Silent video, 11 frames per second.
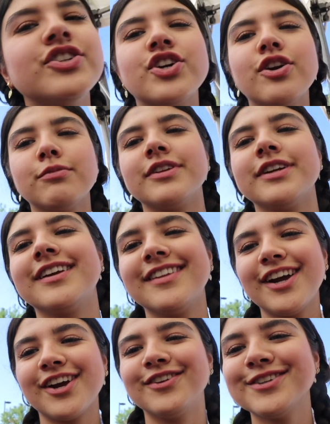Tourmaline,
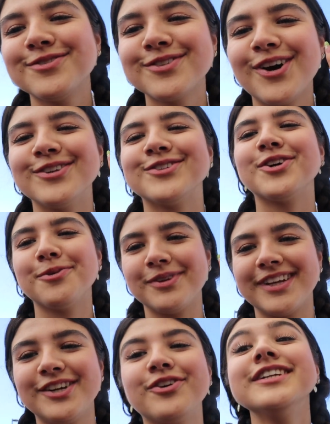there you go. This is called
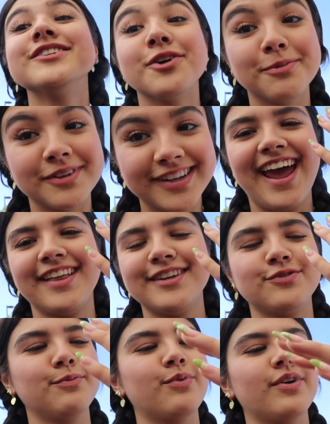tourmaline, green tourmaline. And this
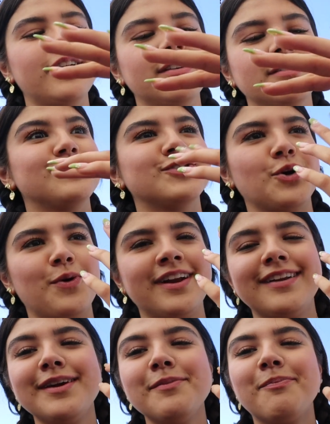one brings
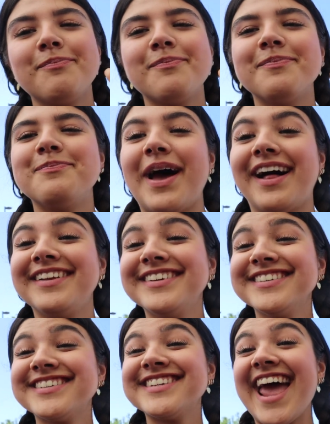serenity,
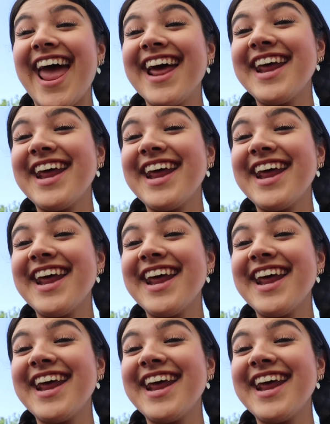balance, and